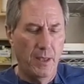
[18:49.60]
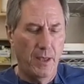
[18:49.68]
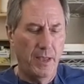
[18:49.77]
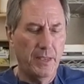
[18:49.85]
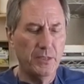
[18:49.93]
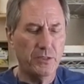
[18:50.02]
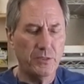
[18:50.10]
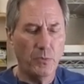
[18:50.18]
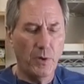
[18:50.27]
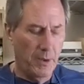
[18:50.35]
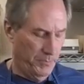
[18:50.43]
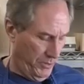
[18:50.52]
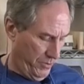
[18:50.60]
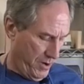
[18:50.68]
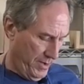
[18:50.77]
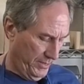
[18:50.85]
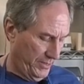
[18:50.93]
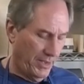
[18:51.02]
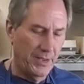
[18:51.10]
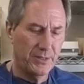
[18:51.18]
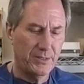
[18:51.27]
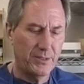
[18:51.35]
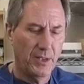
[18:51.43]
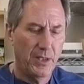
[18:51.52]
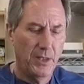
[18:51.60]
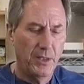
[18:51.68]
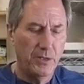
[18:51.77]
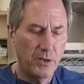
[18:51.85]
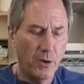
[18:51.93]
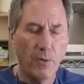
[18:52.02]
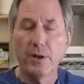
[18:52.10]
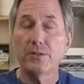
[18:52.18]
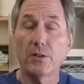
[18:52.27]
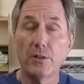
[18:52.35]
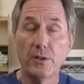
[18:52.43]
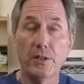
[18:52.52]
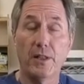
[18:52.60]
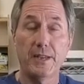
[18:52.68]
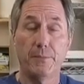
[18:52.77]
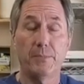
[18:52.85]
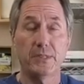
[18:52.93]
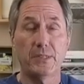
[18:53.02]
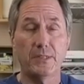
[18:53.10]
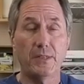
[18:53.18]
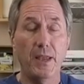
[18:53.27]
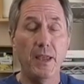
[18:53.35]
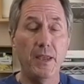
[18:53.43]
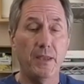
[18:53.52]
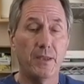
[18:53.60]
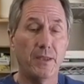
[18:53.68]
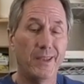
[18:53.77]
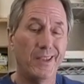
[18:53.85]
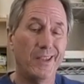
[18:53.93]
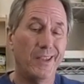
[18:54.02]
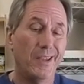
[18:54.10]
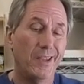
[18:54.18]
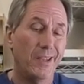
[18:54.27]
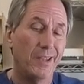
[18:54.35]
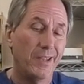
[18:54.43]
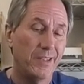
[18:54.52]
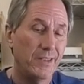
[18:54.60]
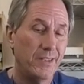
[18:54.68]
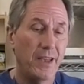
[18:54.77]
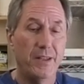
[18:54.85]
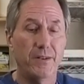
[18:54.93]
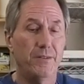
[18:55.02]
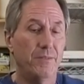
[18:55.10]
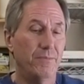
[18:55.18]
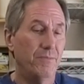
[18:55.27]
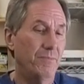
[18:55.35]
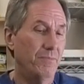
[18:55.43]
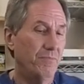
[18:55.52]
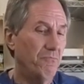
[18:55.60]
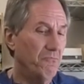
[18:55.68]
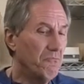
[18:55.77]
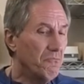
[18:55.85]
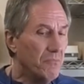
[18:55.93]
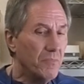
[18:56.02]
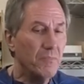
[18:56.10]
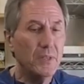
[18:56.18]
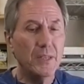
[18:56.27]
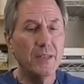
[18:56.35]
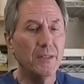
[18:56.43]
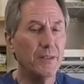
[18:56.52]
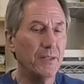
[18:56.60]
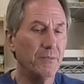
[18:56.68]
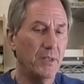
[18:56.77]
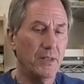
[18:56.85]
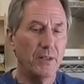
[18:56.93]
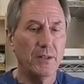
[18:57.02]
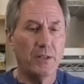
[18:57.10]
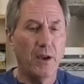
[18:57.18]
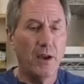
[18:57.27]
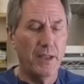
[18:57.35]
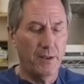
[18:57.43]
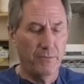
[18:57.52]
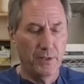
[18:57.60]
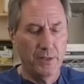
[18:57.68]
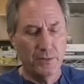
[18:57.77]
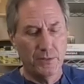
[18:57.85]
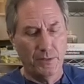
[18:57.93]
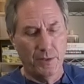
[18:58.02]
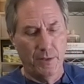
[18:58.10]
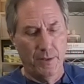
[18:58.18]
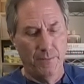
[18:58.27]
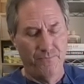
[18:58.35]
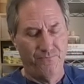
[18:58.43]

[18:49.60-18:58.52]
I guess what I'm trying to say is you don't want it to look like a mistake, yet it, it, it kind of is uh,